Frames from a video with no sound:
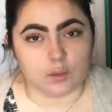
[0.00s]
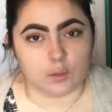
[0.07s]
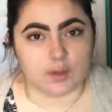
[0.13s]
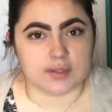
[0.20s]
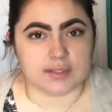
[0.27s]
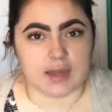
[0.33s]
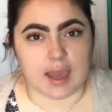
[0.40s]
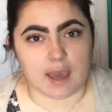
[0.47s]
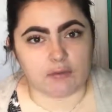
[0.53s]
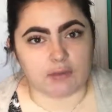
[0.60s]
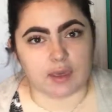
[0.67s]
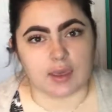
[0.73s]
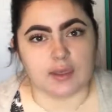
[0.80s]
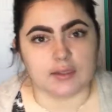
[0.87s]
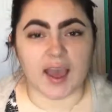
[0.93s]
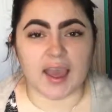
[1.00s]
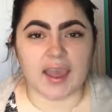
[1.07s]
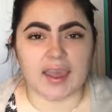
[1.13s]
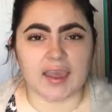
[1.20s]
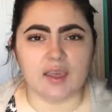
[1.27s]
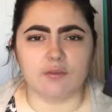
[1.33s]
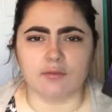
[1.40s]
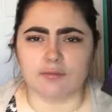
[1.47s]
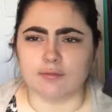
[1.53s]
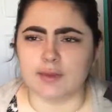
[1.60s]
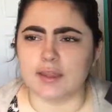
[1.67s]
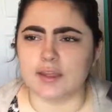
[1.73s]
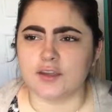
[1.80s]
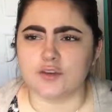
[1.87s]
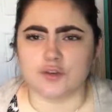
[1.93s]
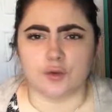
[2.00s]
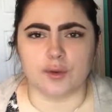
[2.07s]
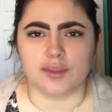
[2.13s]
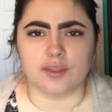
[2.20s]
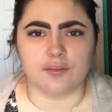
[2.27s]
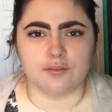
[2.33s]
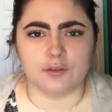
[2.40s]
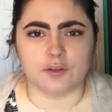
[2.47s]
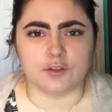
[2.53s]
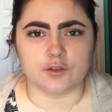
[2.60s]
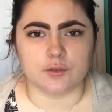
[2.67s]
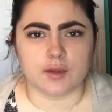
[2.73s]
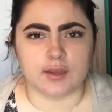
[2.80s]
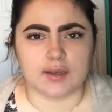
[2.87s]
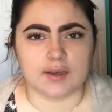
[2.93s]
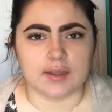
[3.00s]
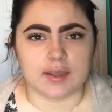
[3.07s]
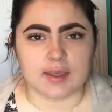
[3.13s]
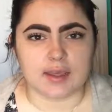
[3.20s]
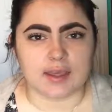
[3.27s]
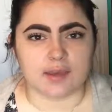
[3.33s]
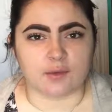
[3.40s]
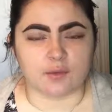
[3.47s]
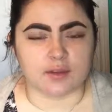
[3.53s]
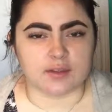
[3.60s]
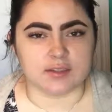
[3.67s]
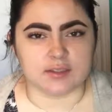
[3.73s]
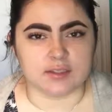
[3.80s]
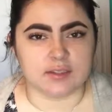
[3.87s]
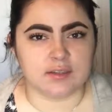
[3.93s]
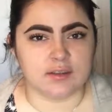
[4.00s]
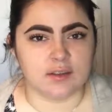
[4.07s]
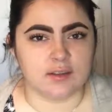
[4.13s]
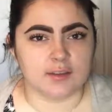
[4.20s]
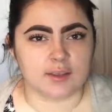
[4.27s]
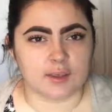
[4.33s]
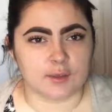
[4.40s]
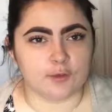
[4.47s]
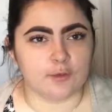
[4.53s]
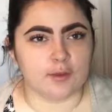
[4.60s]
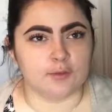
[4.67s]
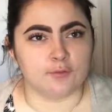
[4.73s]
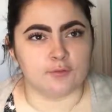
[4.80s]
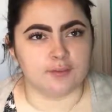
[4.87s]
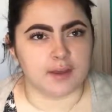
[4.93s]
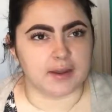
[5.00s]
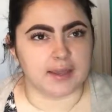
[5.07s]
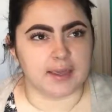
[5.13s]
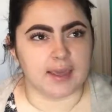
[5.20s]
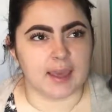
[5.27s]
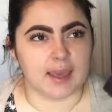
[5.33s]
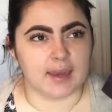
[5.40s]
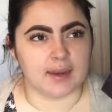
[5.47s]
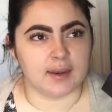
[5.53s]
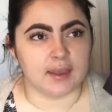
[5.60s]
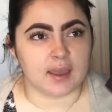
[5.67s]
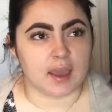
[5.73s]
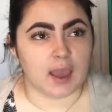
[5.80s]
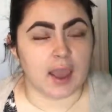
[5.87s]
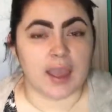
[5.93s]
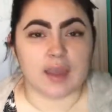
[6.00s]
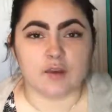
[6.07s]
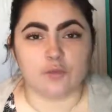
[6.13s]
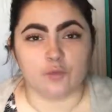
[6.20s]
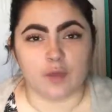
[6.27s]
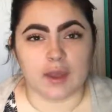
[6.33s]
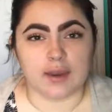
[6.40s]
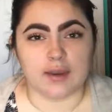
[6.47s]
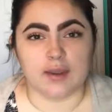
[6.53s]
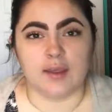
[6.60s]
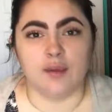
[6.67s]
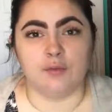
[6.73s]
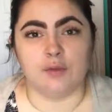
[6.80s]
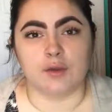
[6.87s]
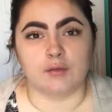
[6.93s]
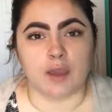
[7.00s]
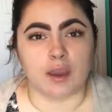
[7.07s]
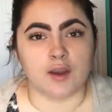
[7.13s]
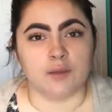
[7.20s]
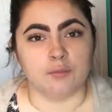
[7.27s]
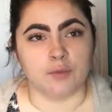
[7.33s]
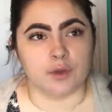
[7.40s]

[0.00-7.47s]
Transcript: wasn't having it. I really enjoyed the first one. It was cute and funny and I hadn't read a Rick Riordan